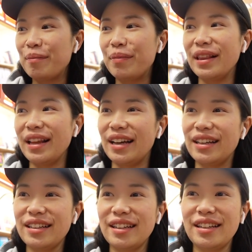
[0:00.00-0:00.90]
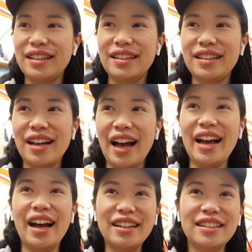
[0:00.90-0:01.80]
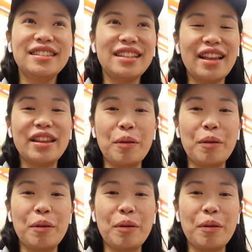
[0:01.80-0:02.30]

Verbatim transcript: but like I understand